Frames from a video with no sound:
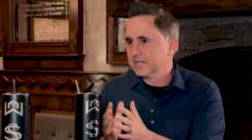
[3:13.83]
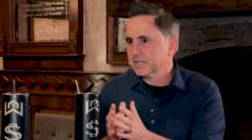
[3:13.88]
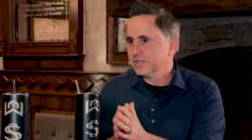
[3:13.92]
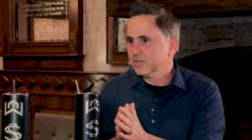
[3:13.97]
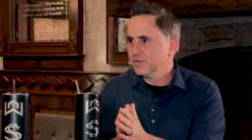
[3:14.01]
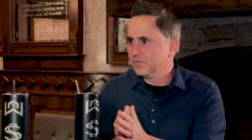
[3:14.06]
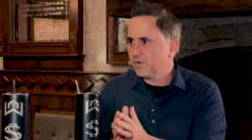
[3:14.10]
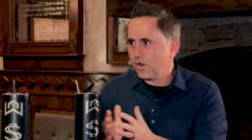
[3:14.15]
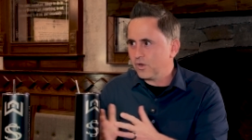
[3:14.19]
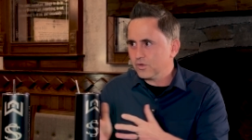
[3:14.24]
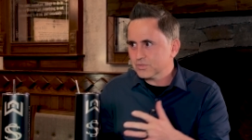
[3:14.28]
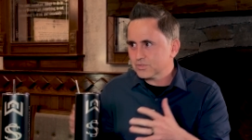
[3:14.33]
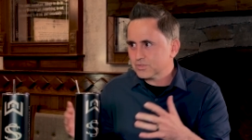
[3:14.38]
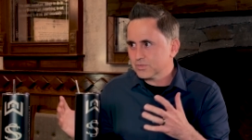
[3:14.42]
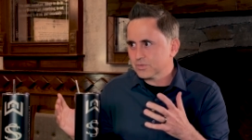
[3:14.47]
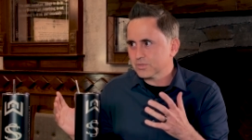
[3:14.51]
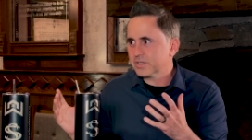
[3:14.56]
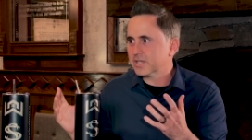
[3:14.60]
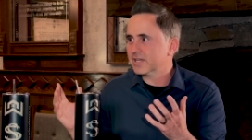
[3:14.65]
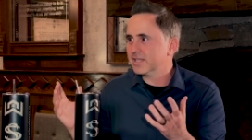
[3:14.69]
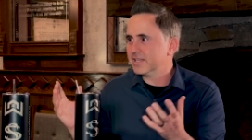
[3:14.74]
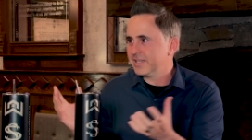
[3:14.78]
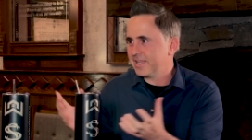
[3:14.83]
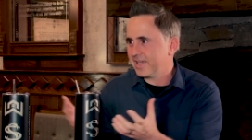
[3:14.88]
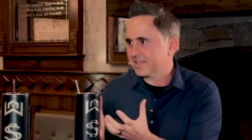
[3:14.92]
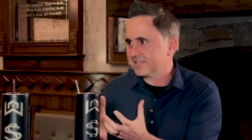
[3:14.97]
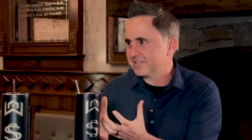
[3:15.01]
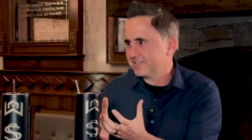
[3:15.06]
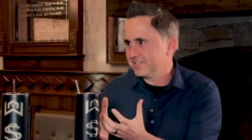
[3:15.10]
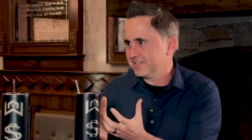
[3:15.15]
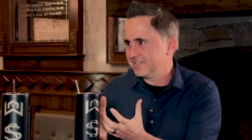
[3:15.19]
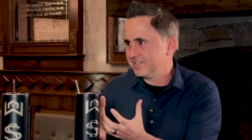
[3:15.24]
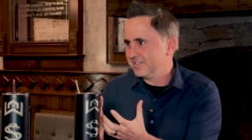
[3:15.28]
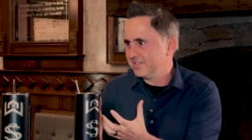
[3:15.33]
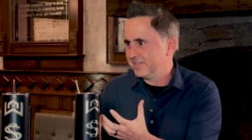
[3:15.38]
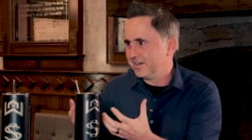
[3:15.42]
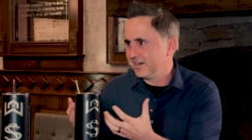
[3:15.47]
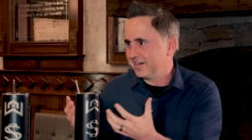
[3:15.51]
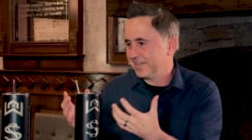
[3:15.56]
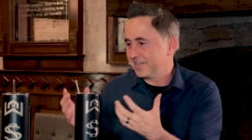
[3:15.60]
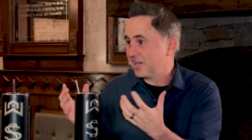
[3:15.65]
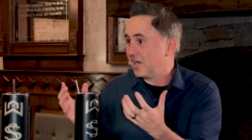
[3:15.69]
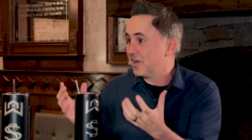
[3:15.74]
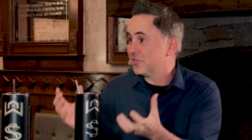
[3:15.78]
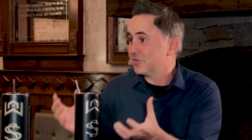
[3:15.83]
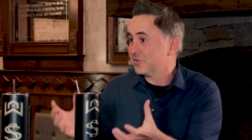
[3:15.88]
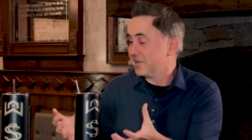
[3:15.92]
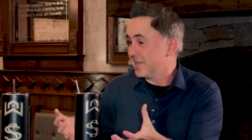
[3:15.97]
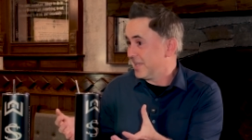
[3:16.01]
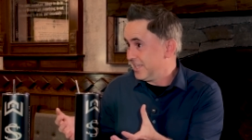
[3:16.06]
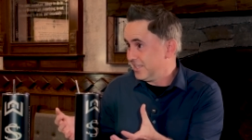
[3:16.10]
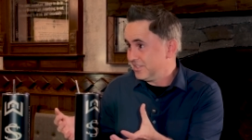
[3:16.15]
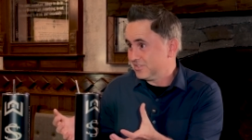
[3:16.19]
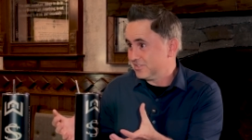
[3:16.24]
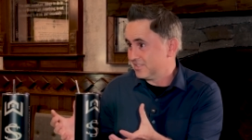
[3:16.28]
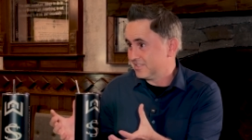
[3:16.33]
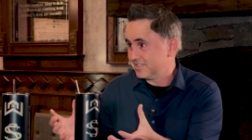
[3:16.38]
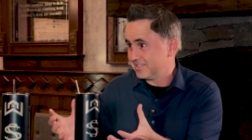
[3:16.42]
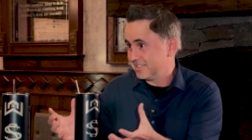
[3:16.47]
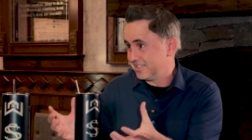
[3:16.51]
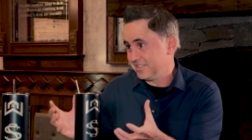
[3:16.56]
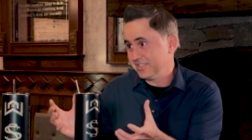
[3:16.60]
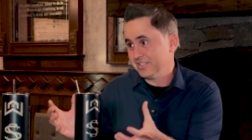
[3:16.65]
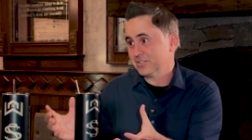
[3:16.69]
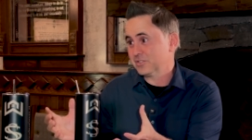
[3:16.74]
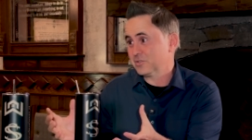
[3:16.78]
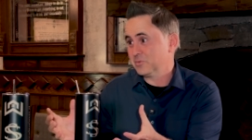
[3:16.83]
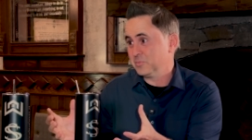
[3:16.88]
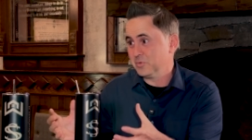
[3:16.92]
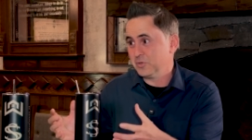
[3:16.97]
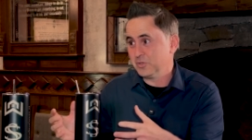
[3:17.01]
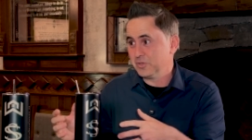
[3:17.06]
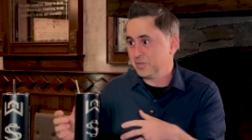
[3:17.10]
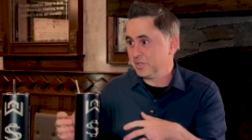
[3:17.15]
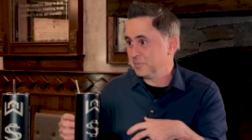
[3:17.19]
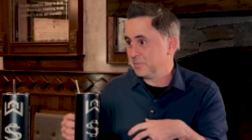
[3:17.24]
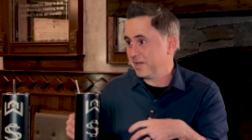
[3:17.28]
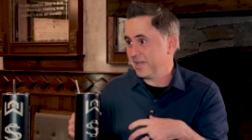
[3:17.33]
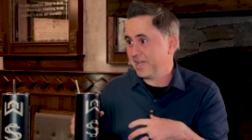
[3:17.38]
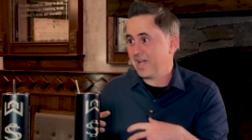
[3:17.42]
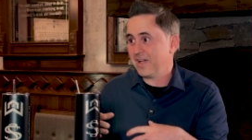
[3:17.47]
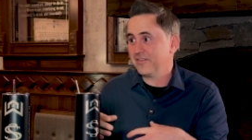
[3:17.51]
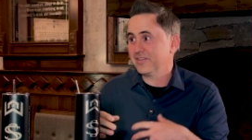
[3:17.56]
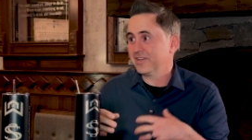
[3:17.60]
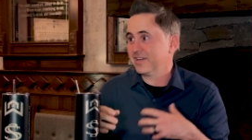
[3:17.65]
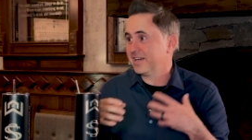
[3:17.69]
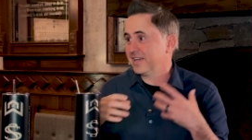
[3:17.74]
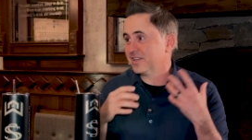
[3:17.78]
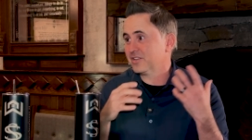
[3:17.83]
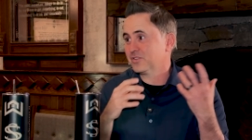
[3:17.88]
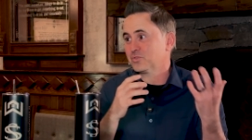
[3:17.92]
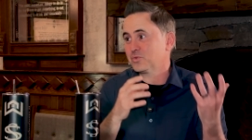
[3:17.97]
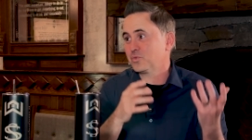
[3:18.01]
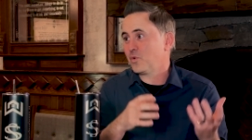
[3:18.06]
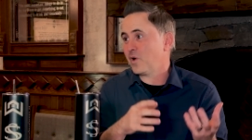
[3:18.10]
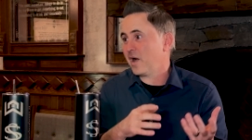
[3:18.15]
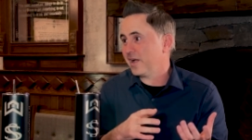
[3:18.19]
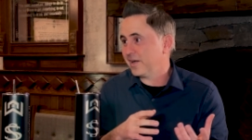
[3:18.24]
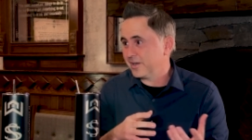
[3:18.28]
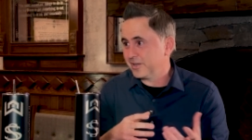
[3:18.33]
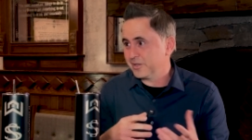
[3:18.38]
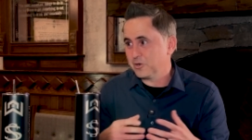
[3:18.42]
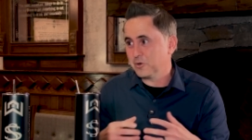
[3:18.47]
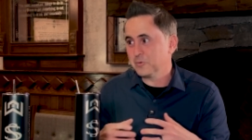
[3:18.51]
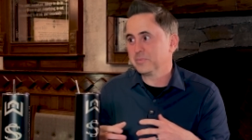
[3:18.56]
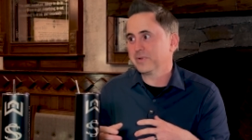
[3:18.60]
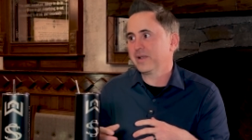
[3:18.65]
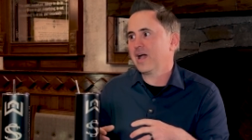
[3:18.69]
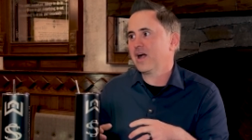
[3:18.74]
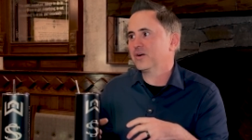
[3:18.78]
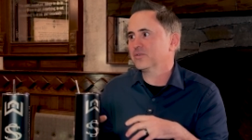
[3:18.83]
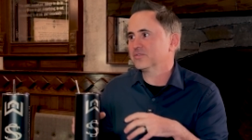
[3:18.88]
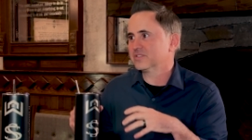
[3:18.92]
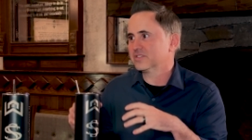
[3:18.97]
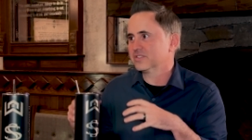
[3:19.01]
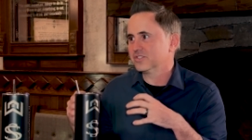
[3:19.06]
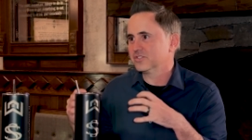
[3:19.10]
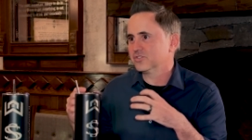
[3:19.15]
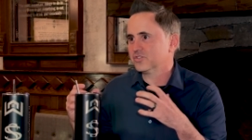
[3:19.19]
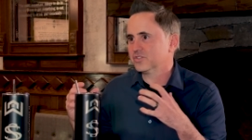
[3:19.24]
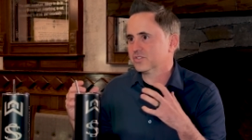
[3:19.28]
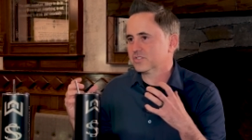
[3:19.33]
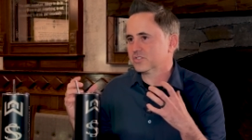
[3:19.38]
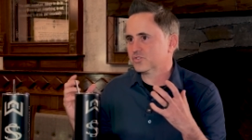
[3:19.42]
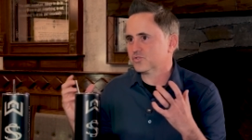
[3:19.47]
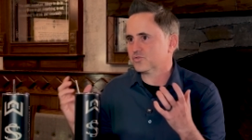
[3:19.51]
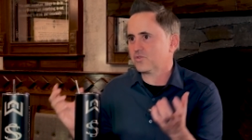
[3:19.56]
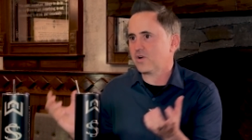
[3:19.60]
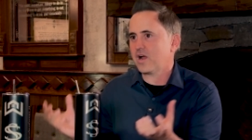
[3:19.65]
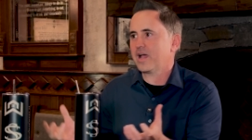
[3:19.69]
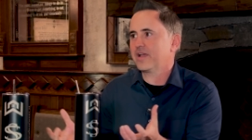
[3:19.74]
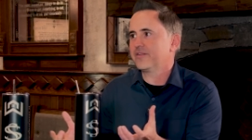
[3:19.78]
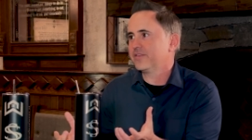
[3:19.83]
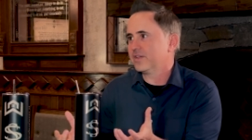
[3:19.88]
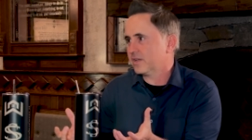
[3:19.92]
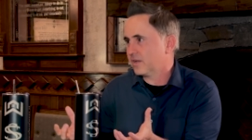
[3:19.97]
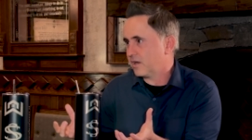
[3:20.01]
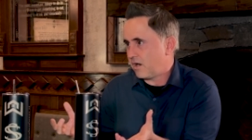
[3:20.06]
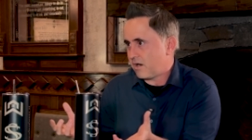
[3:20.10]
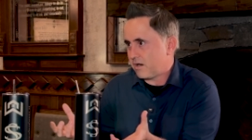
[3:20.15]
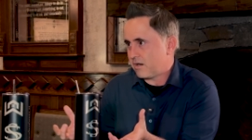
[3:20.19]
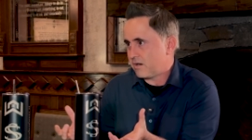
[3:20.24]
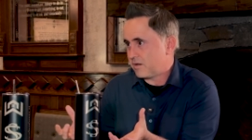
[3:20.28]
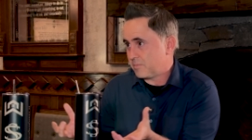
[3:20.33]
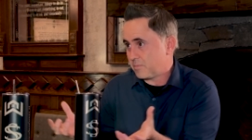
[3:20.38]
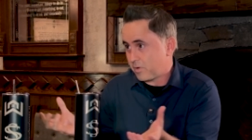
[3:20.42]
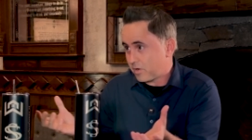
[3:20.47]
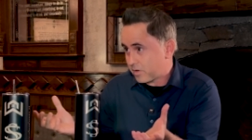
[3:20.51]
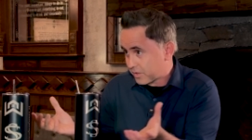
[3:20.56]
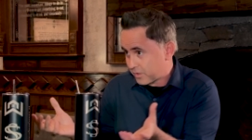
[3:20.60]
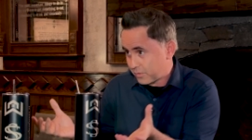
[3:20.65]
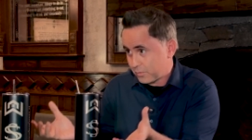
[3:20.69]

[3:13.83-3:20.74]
You've also connected like other agents in this community by having like twilight open houses and just driving our market,